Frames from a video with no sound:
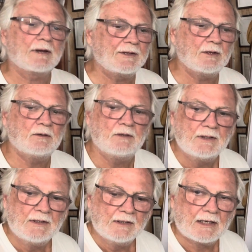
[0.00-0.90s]
I know
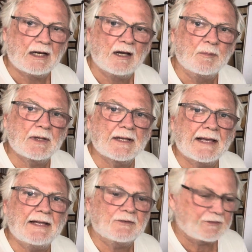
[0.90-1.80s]
Billy
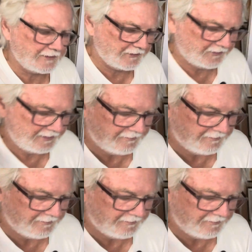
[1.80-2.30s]
hates this,